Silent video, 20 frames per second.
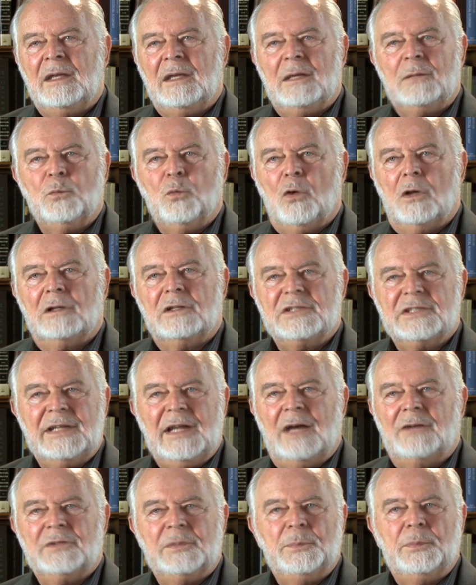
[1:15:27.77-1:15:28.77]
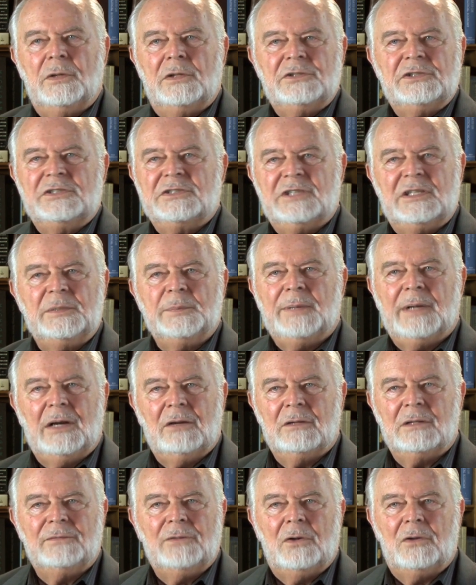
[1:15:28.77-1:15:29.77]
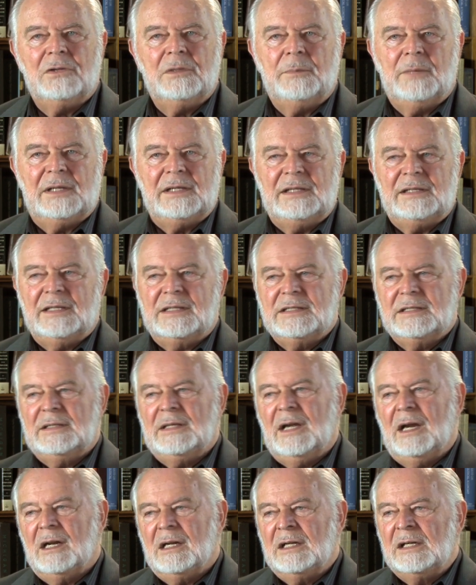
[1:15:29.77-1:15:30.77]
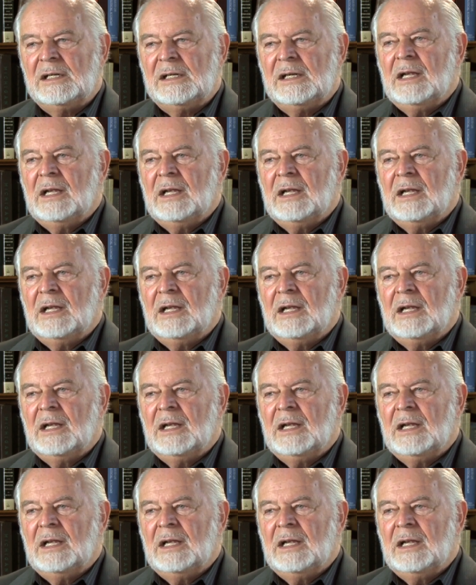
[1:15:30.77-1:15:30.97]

it waters down the purchasing power of all the money that's there.